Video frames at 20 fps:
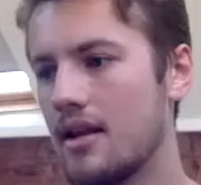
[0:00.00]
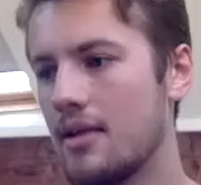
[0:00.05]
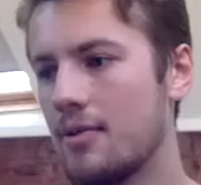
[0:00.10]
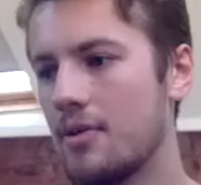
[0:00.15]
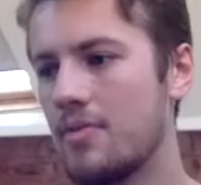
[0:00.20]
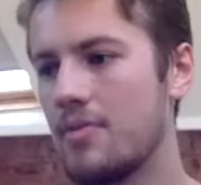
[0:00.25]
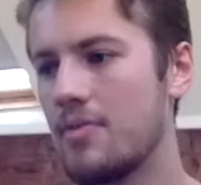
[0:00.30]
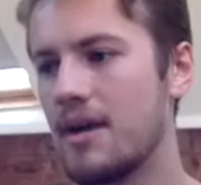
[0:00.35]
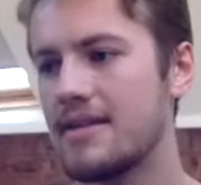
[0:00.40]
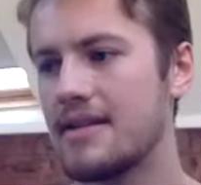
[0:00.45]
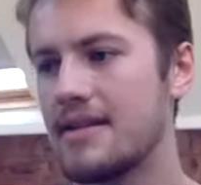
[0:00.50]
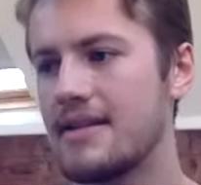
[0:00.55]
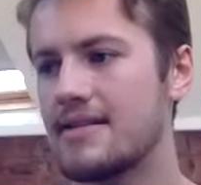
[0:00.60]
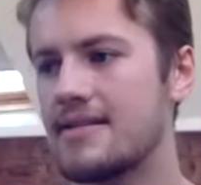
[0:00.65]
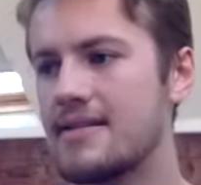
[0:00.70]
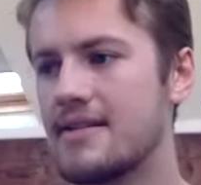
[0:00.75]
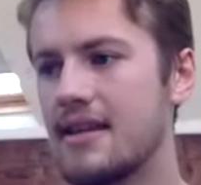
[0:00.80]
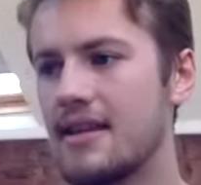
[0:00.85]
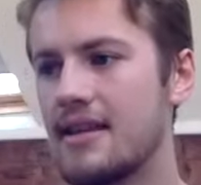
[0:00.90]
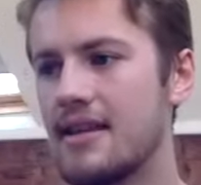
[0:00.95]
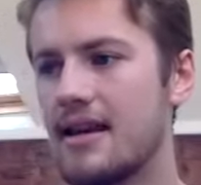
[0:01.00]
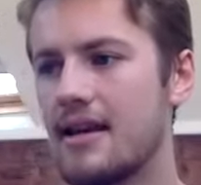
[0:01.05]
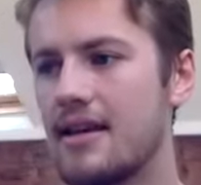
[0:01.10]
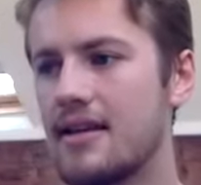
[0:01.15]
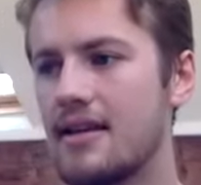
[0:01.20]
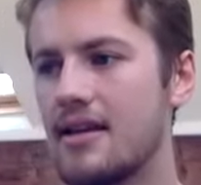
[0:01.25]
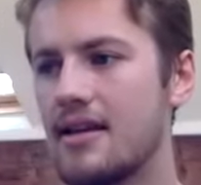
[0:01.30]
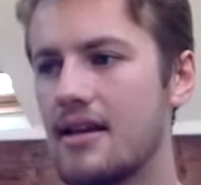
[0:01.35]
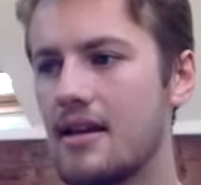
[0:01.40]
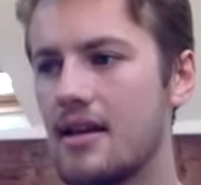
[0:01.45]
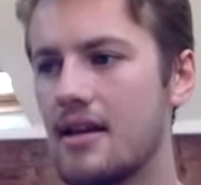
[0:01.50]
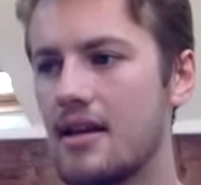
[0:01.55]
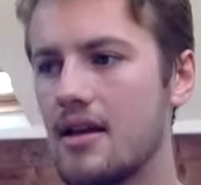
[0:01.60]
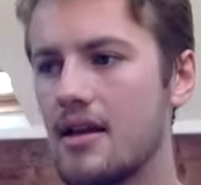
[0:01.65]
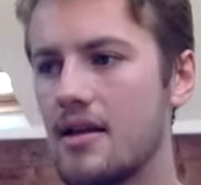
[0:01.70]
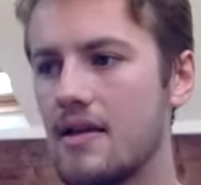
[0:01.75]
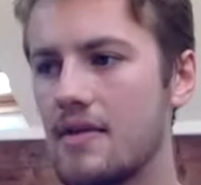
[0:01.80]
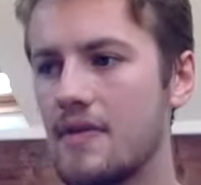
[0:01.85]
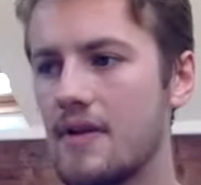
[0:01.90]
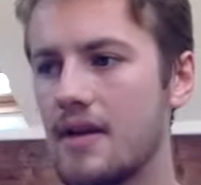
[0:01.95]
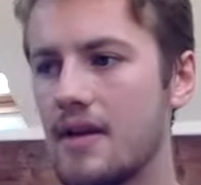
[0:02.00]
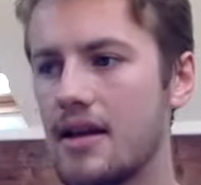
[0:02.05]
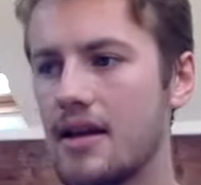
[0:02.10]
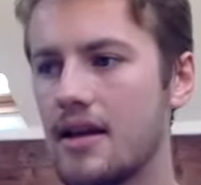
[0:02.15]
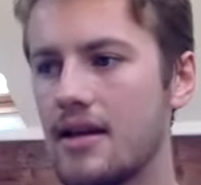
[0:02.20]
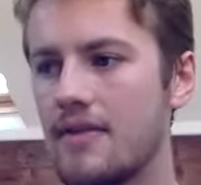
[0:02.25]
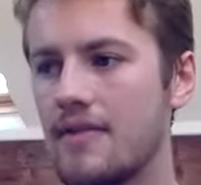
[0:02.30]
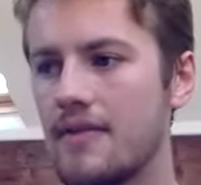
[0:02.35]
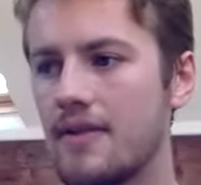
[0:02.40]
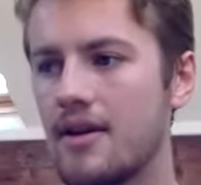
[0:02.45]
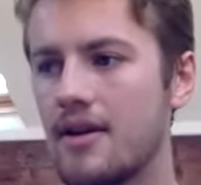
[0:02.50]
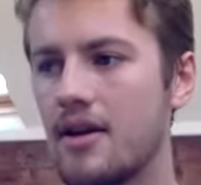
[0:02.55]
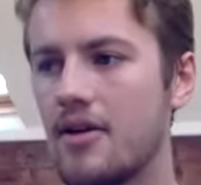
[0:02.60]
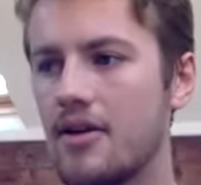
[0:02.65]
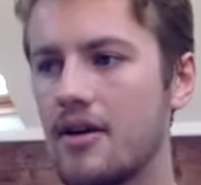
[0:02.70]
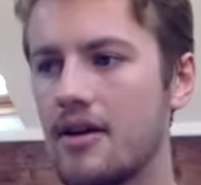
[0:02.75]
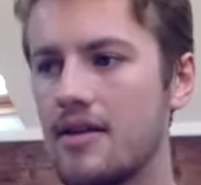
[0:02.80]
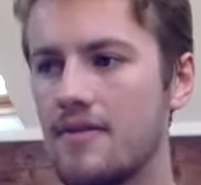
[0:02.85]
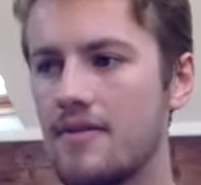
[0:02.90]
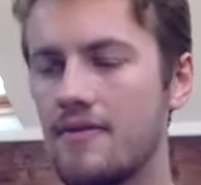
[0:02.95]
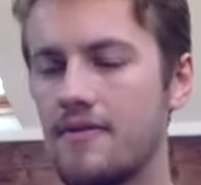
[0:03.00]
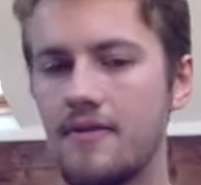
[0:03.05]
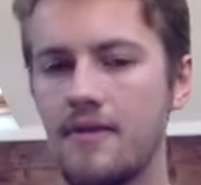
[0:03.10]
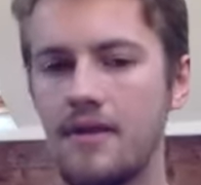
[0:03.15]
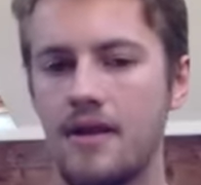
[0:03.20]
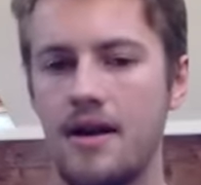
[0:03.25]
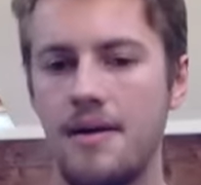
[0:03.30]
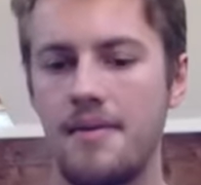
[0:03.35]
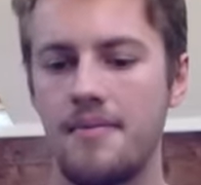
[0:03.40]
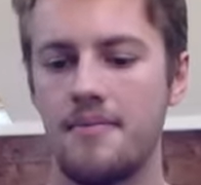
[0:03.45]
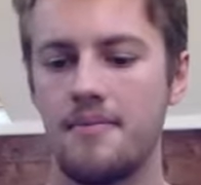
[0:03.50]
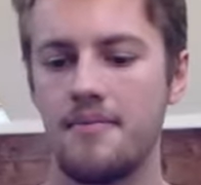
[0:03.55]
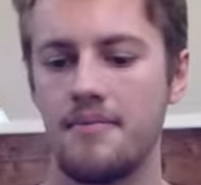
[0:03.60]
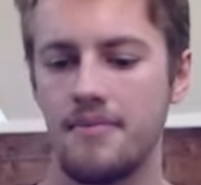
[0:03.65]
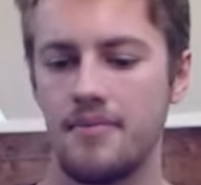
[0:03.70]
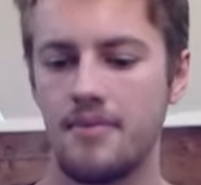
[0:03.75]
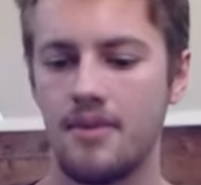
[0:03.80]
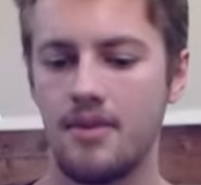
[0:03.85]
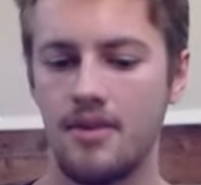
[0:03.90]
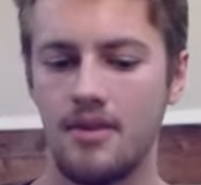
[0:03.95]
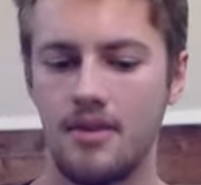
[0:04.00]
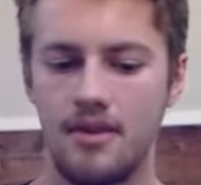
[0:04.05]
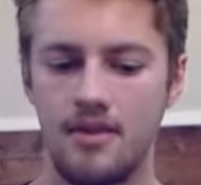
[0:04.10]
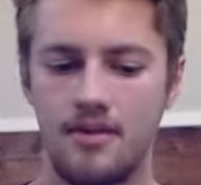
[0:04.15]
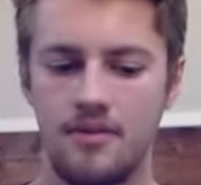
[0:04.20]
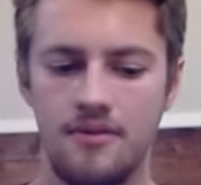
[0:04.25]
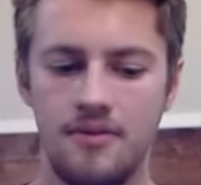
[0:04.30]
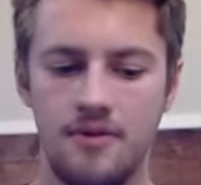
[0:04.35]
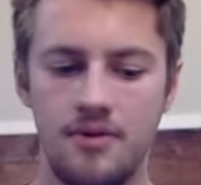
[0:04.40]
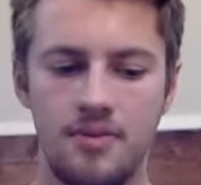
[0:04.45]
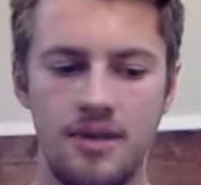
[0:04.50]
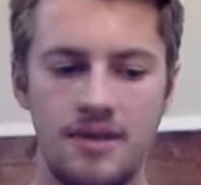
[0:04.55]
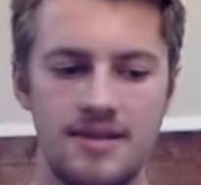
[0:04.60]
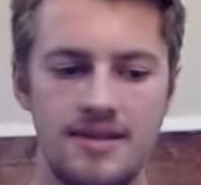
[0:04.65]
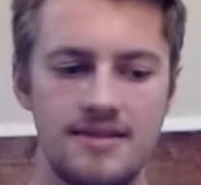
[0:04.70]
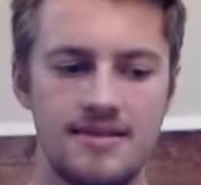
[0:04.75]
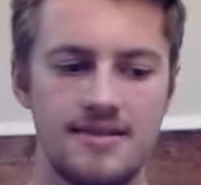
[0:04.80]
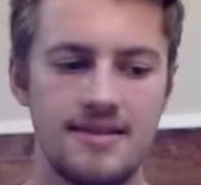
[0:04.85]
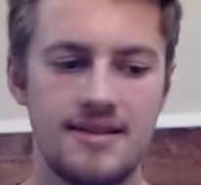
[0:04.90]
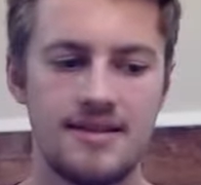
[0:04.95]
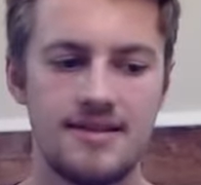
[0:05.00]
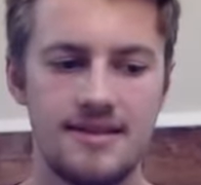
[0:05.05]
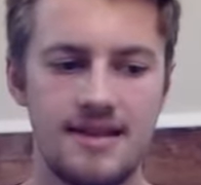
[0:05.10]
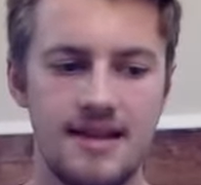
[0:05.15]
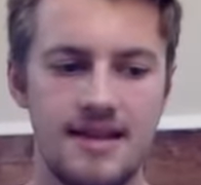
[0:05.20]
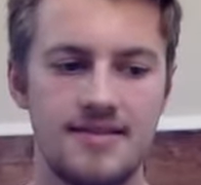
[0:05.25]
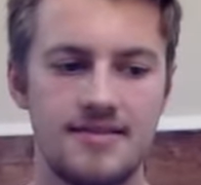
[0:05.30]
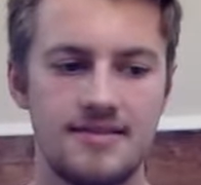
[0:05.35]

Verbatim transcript: identity, that if I currently feel my identity as this,